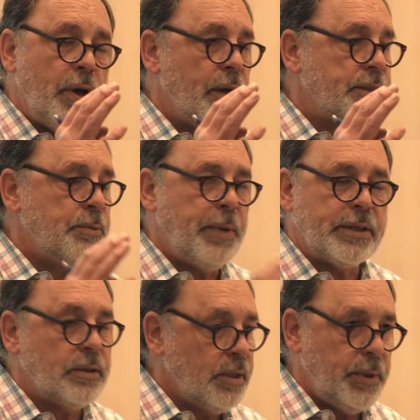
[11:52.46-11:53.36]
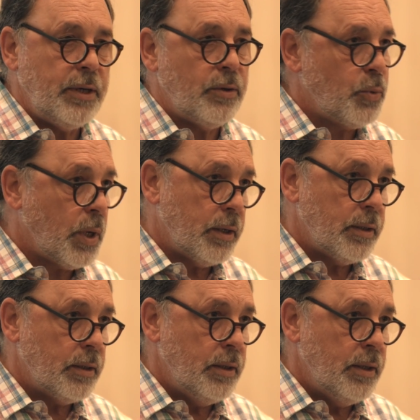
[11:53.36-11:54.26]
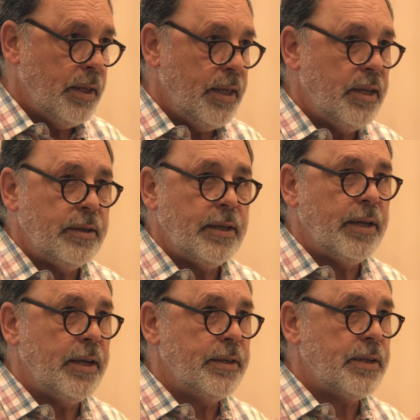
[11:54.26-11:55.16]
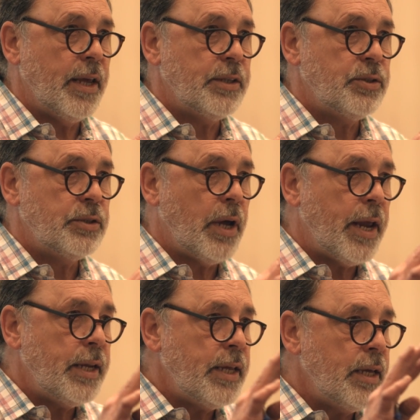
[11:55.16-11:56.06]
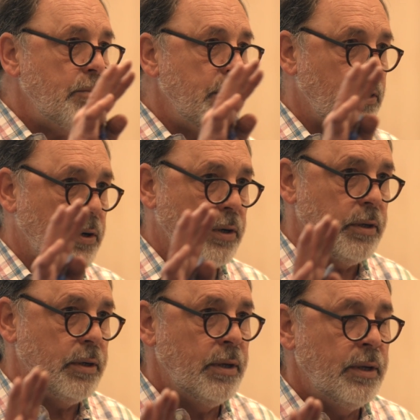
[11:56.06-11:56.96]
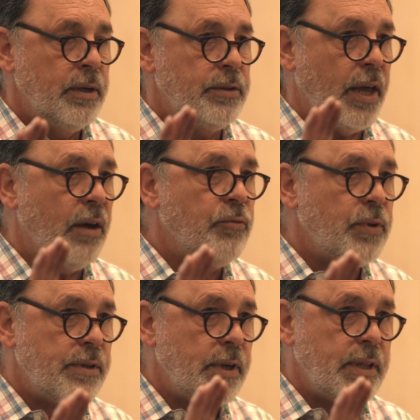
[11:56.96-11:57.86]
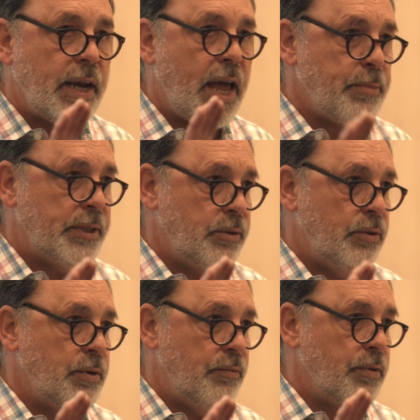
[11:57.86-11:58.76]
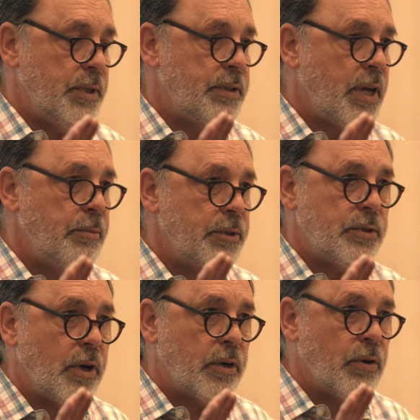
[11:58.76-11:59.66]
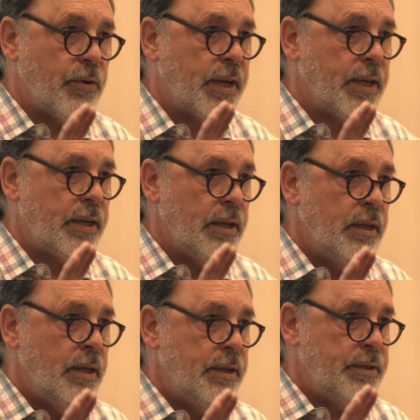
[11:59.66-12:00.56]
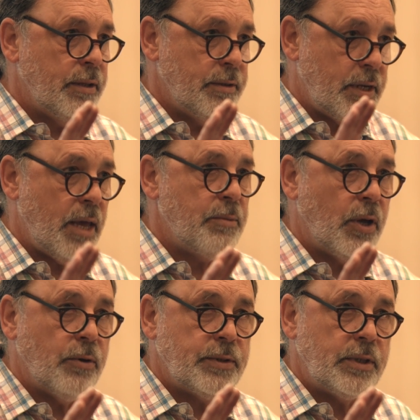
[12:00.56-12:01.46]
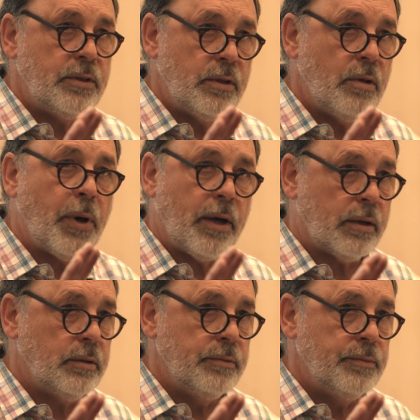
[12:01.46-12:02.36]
especially Pinot Noir. It is a shining mirror to everything that happens to it from the time you start growing it until the time it goes into the bottle.